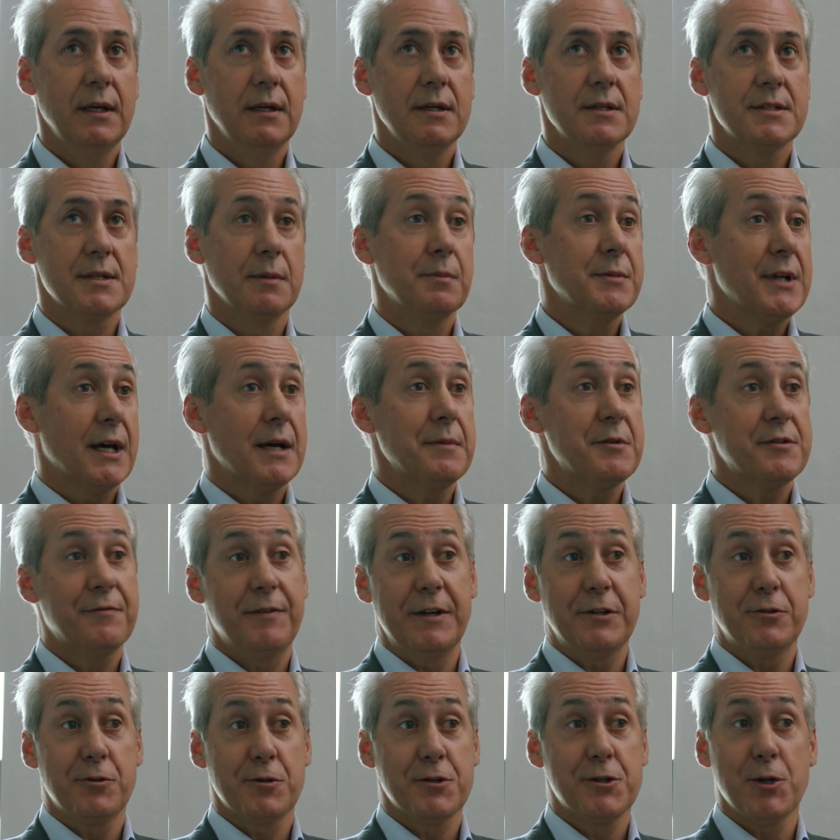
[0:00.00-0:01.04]
Sometimes
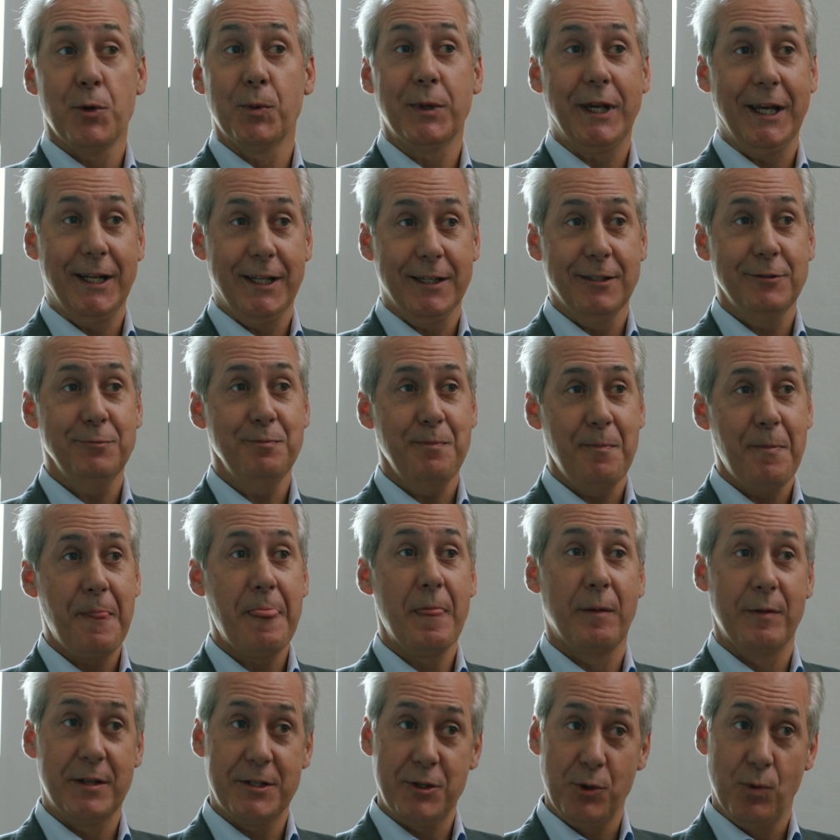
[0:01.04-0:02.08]
features don't get in
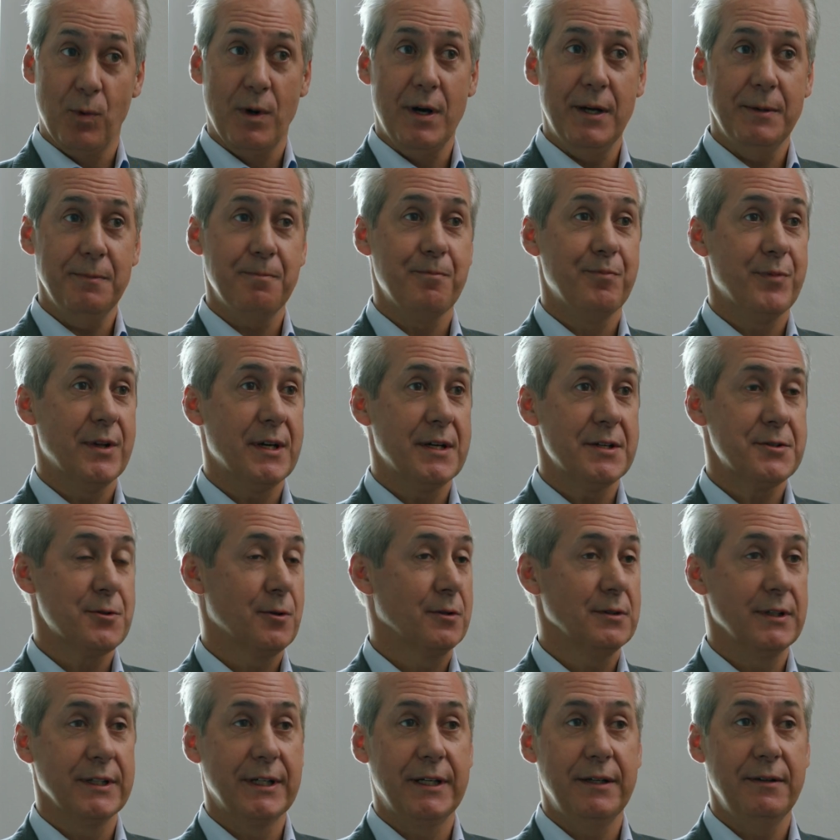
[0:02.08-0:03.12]
that you want.
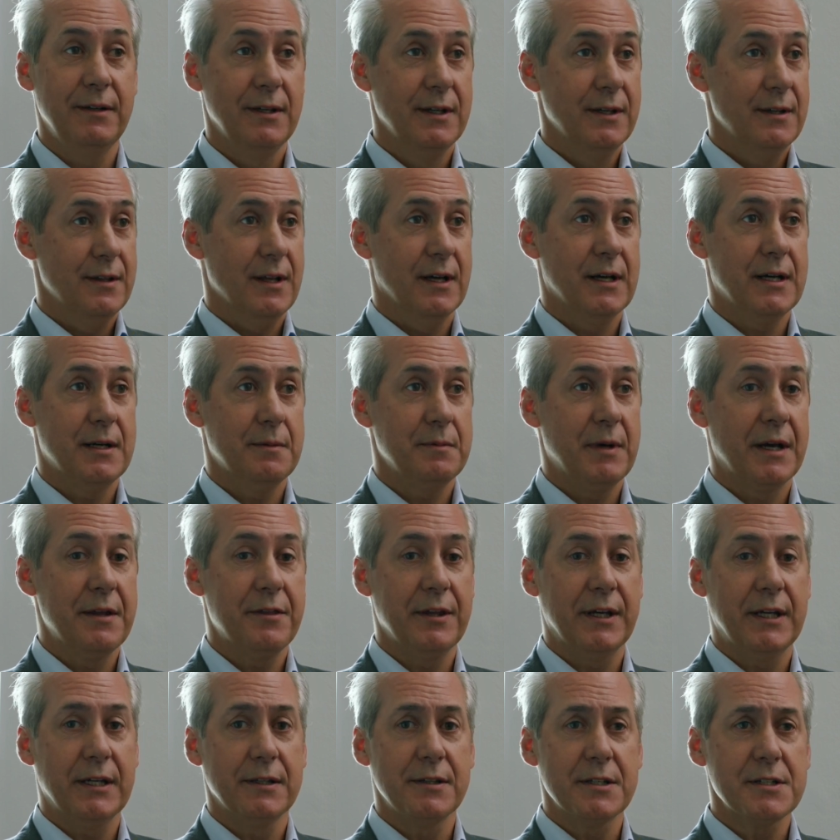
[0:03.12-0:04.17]
Certainly, I
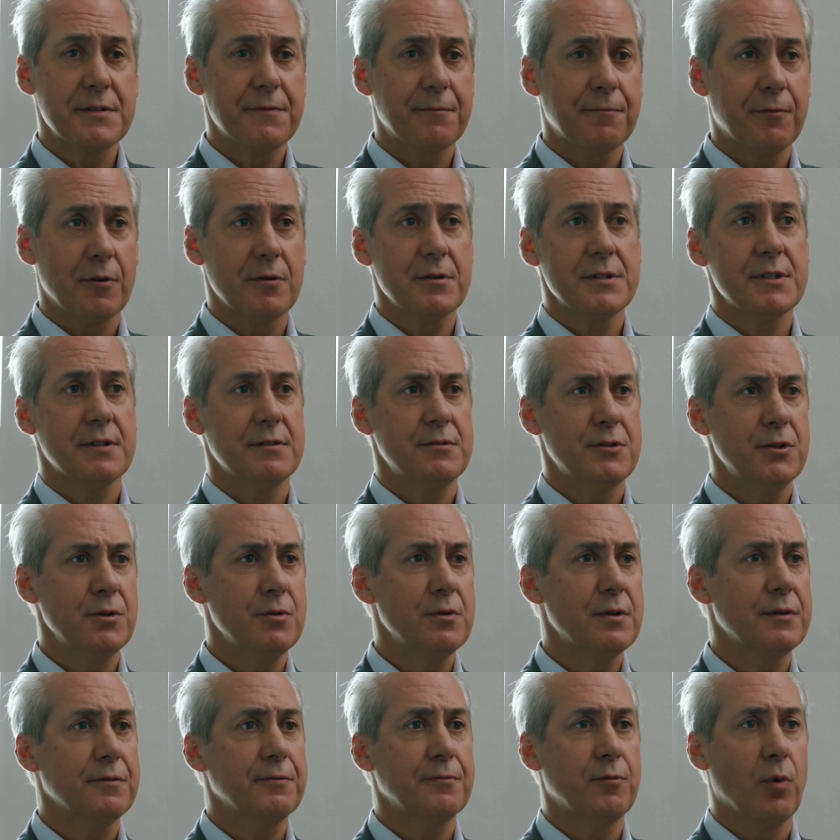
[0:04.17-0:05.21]
think in this first
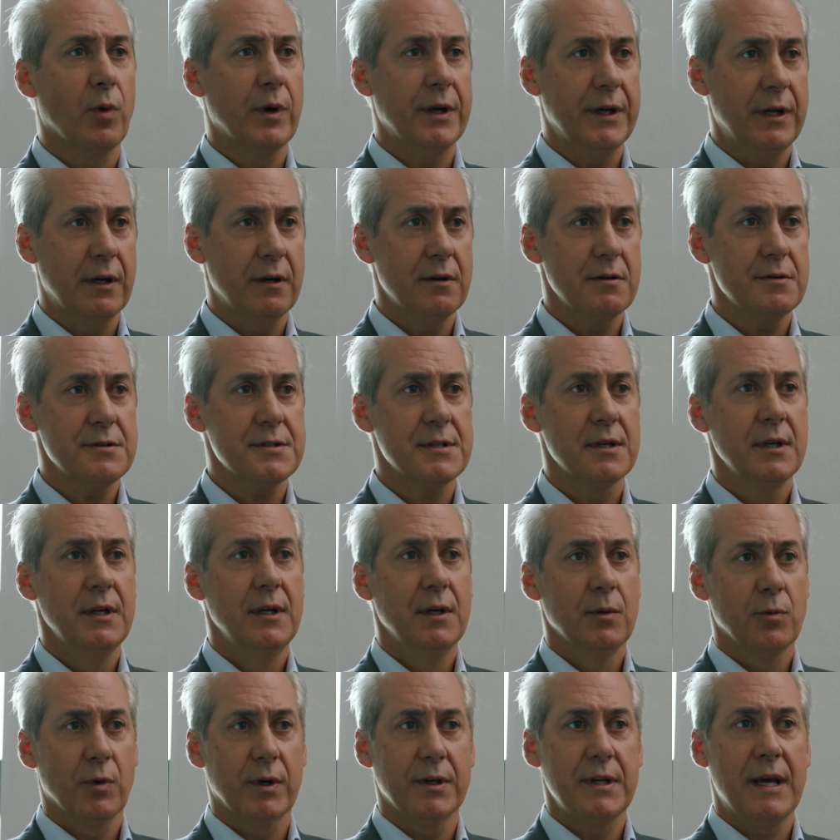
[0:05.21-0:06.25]
2 to 4 years,
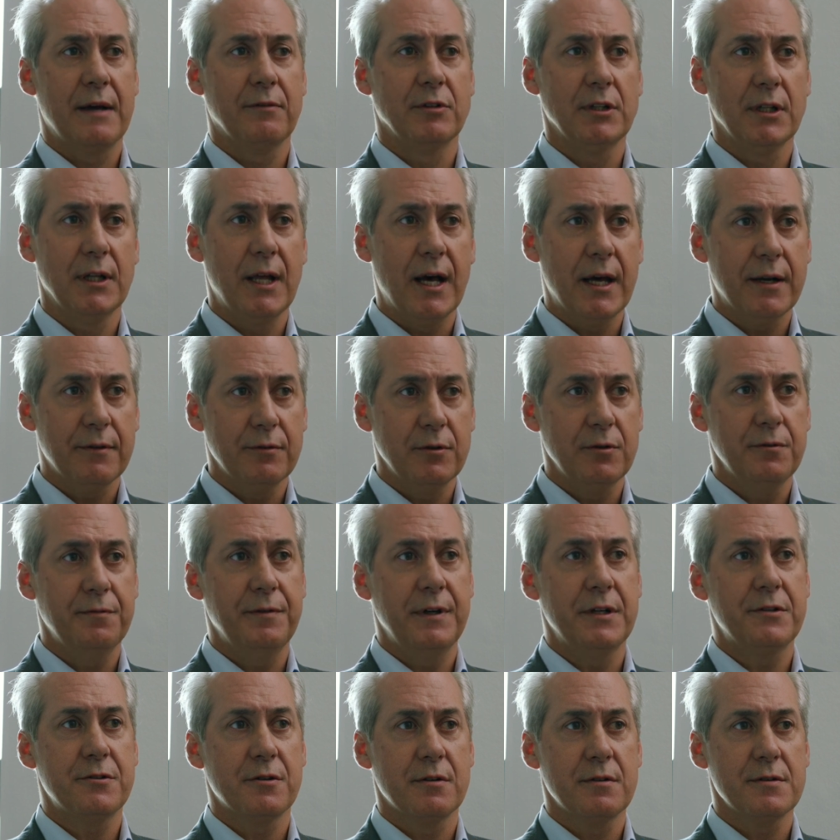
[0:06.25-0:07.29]
we're going to have a lot of new
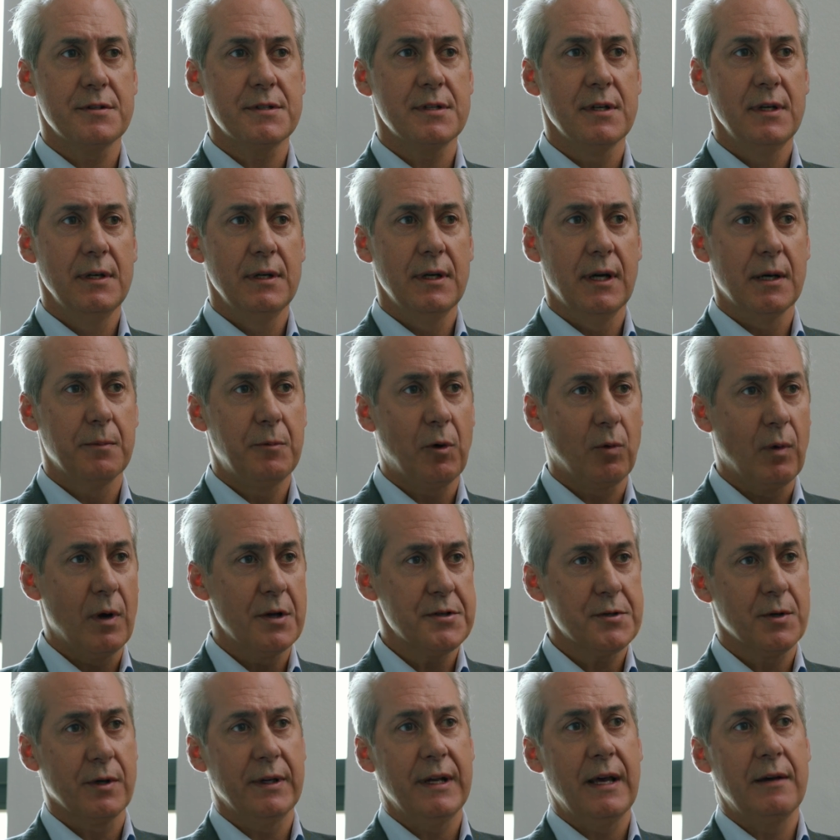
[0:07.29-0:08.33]
features, but we're
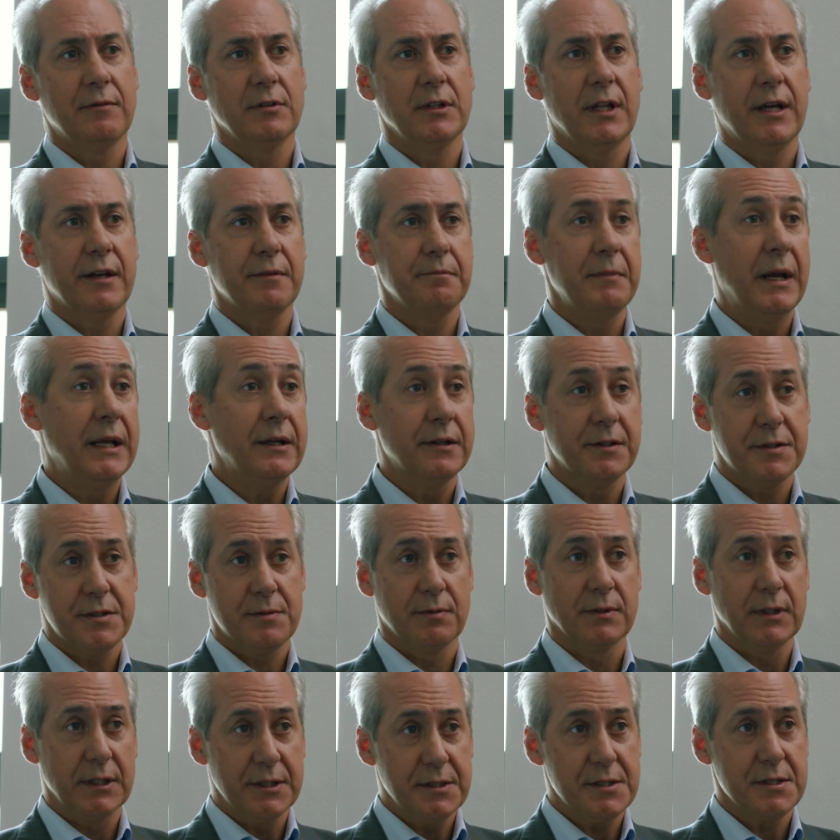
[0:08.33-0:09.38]
also going to have a lot of maintenance
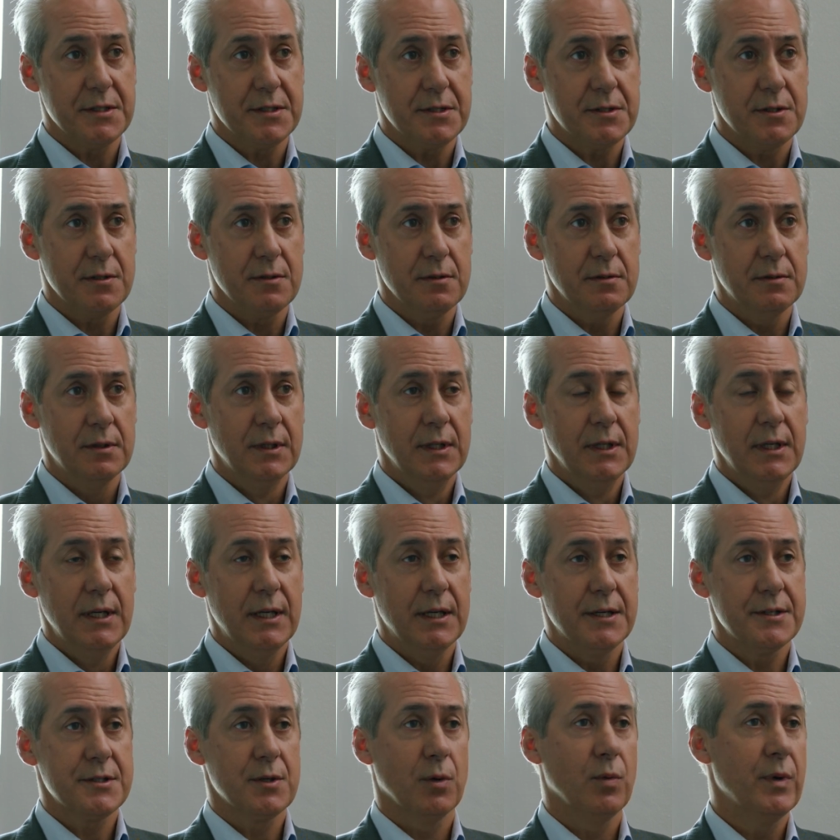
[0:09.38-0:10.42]
releases too.
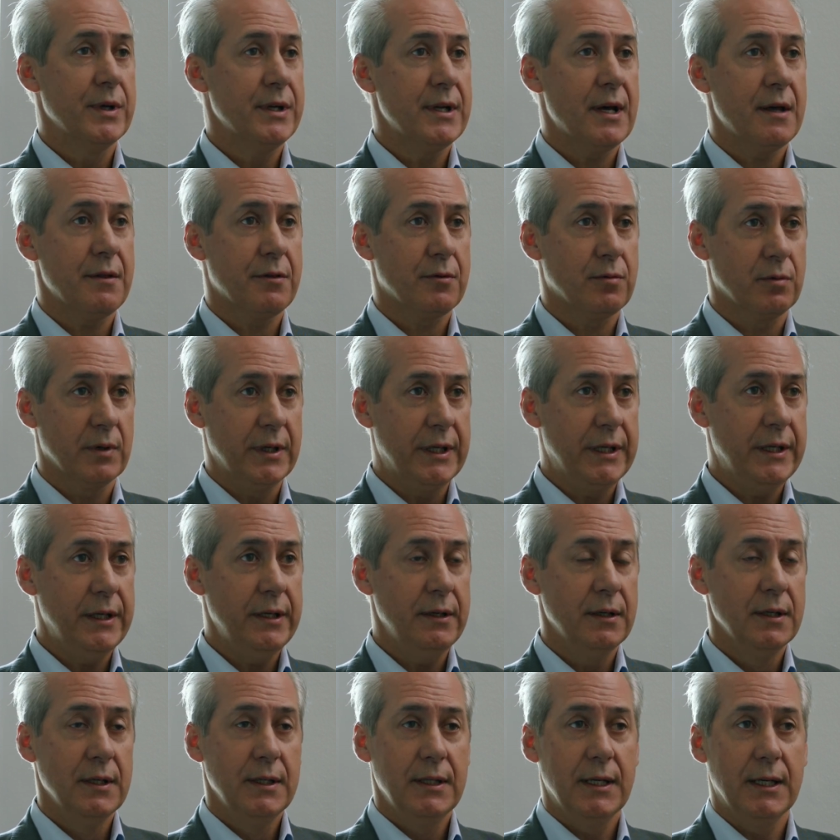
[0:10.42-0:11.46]
So
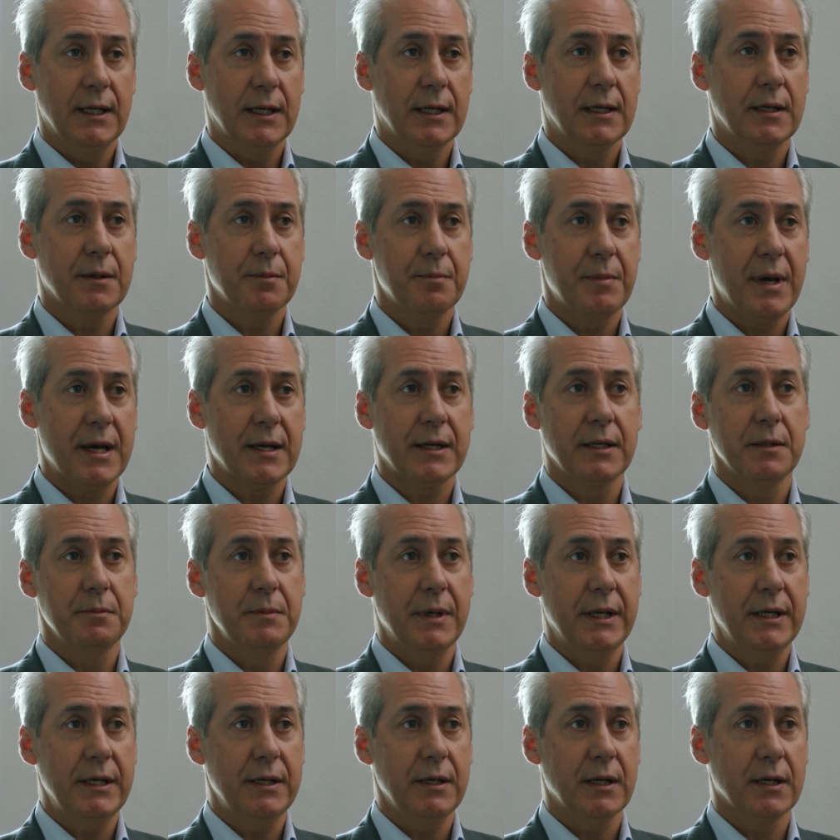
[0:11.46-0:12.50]
1.3 back in
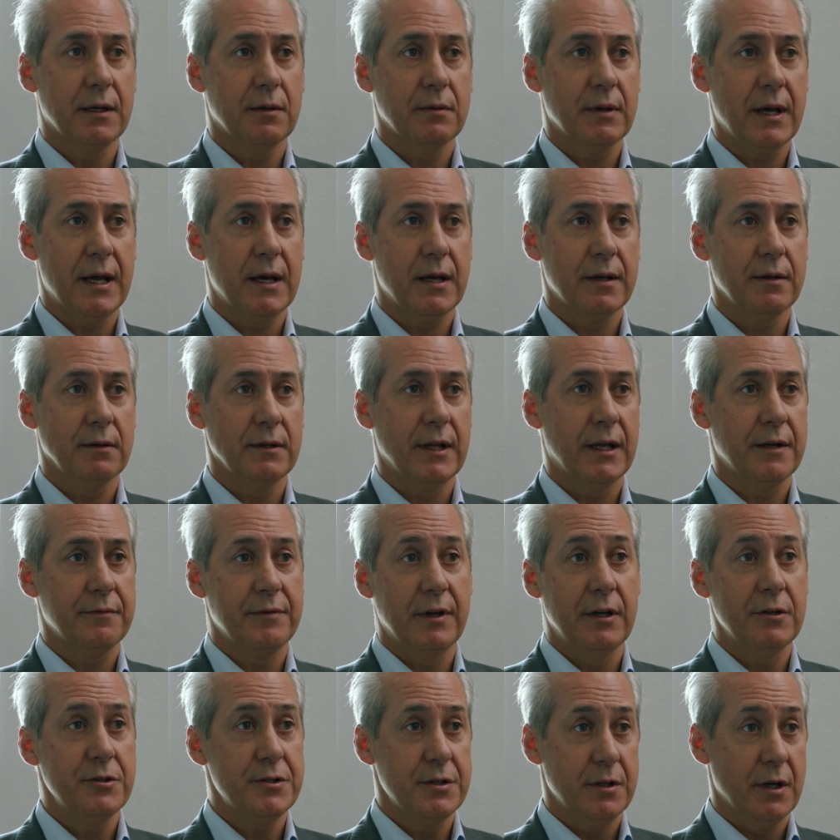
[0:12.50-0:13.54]
May had a lot of
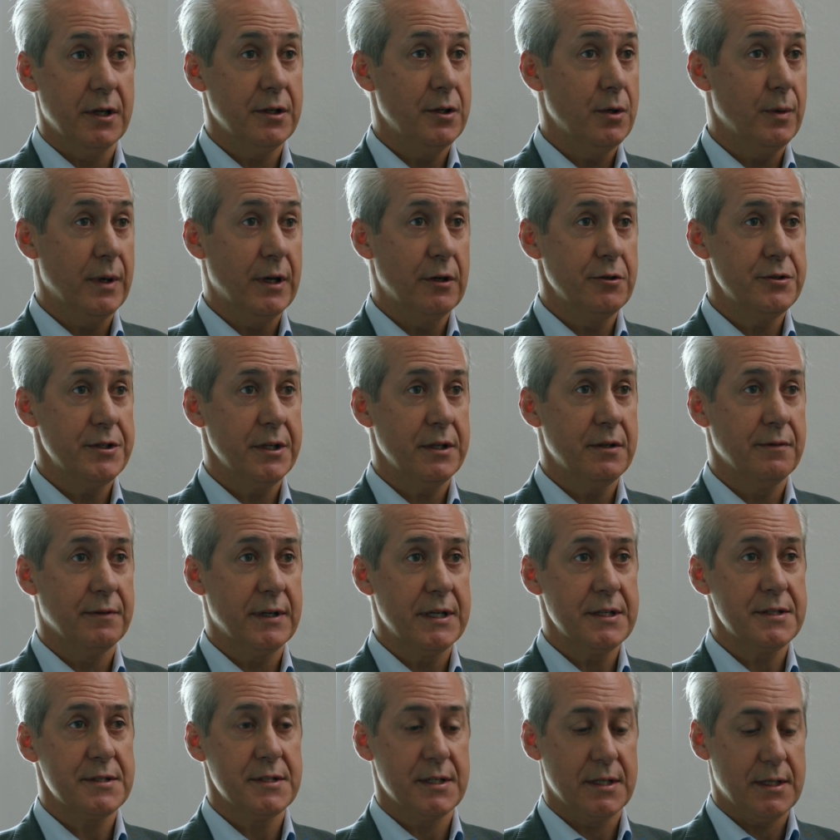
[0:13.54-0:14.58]
new energy
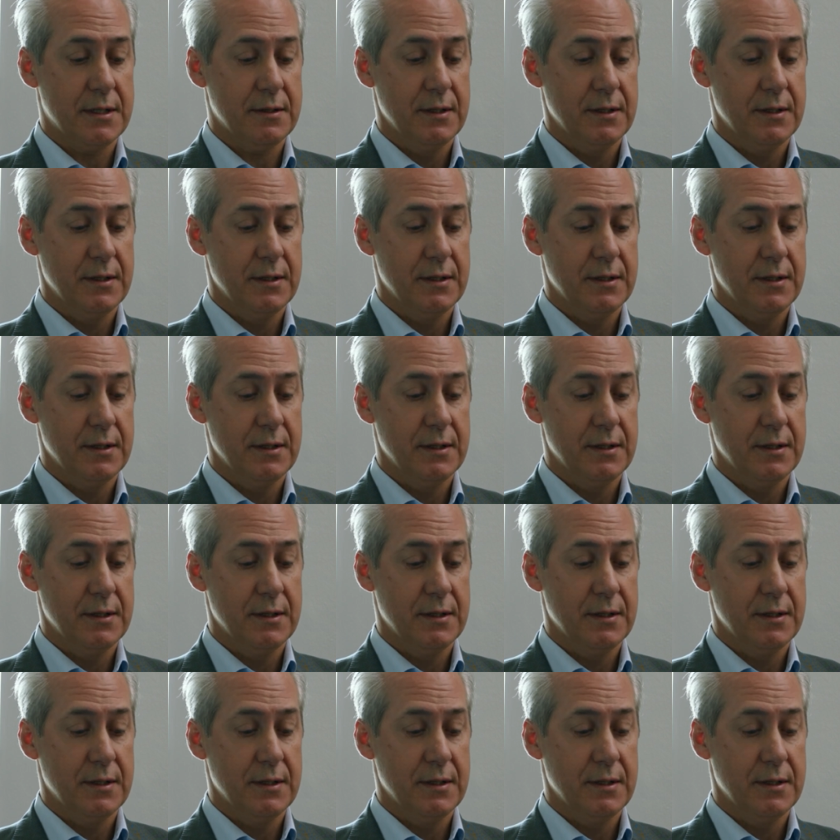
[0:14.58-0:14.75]
device